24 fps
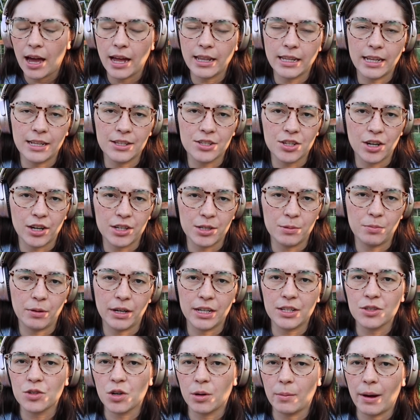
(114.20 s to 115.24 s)
and then start to
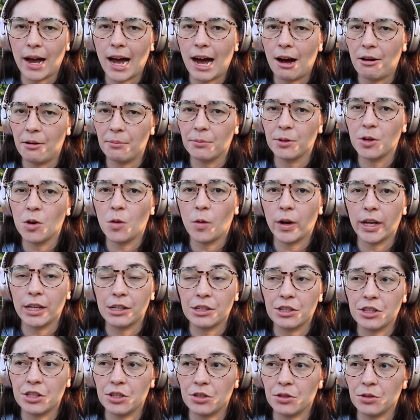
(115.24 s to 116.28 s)
brainstorm how I'm
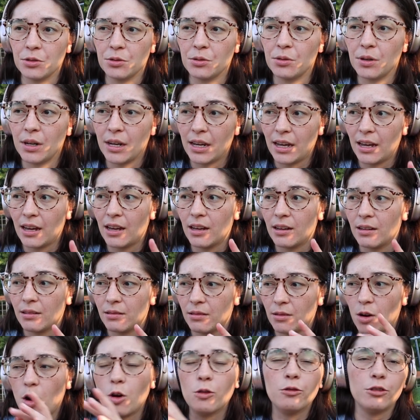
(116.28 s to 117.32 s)
going to
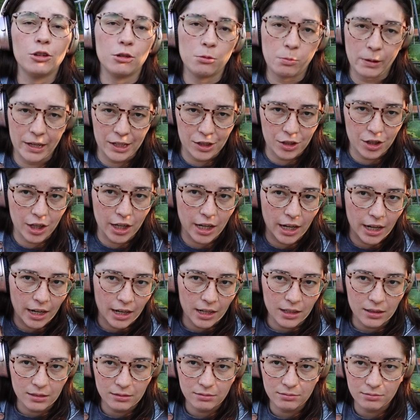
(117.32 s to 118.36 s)

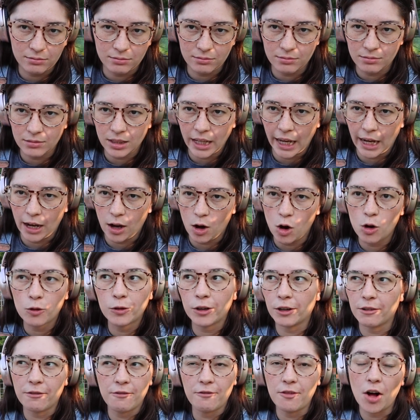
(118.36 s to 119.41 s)
overwinter, like
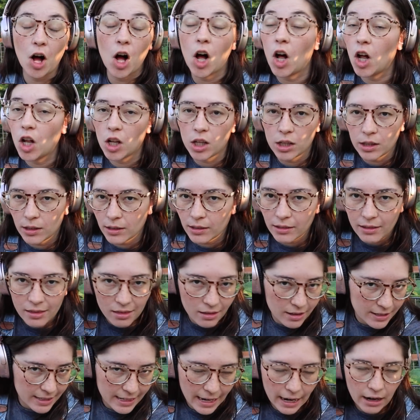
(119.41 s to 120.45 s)
overfall
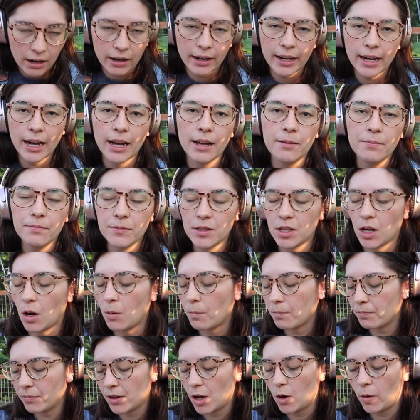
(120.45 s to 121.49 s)
this area. So,
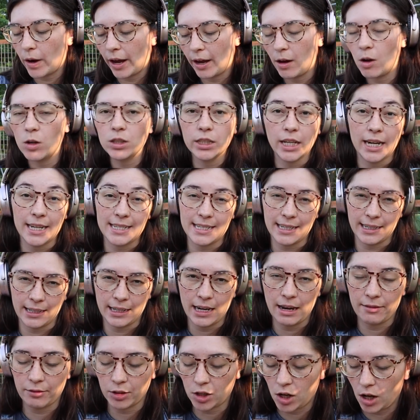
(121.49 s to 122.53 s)
okay, hold on a second,
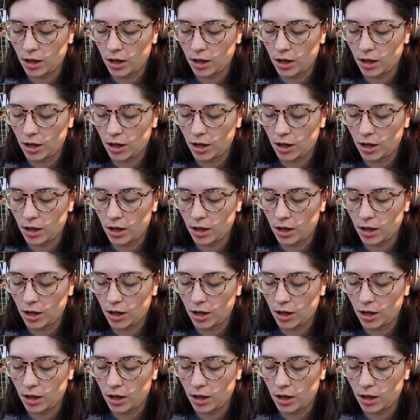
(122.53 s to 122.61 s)
I have a